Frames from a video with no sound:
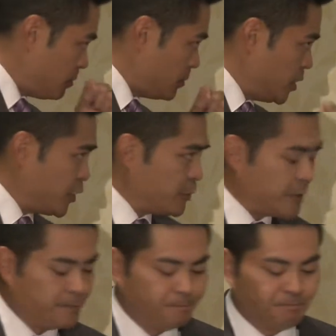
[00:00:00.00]
Excuse me.
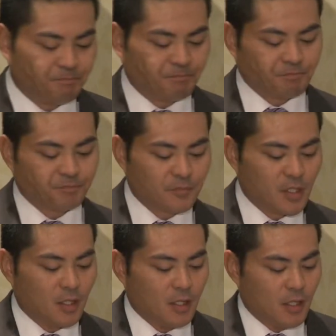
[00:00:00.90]

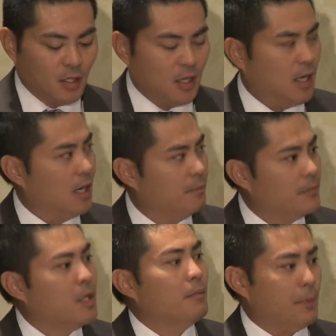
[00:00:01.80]

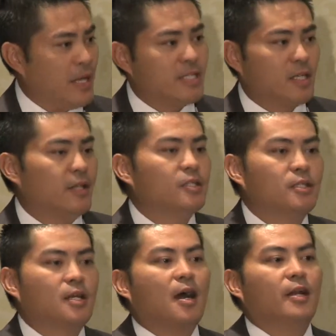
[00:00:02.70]
But basically, this is
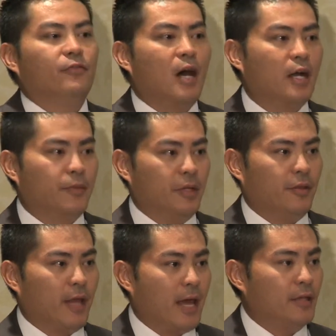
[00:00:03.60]
the kind of
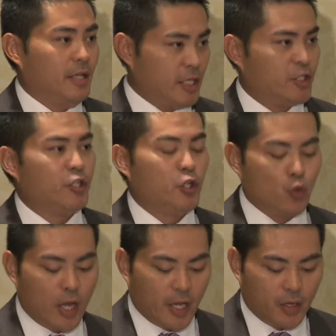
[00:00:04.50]
document that the
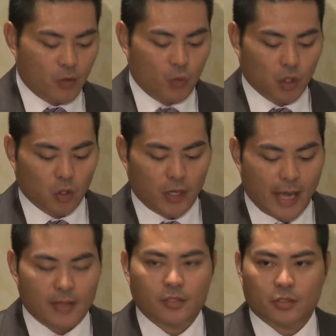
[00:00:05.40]
NCQA will look
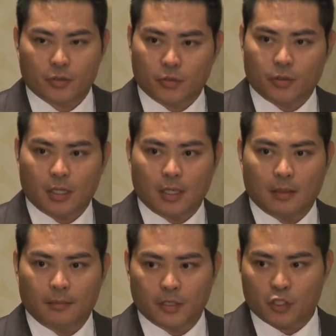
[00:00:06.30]
at to,
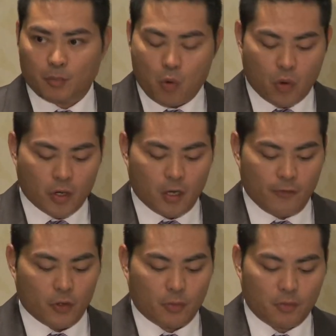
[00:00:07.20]
in support of
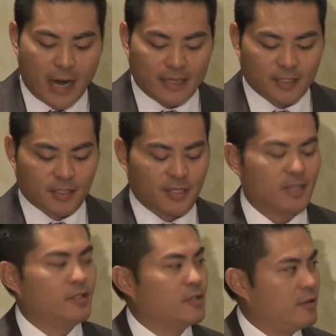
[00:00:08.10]
your practice,
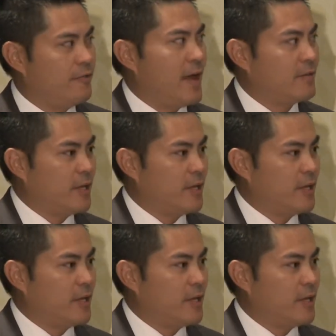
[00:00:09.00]
attesting to the fact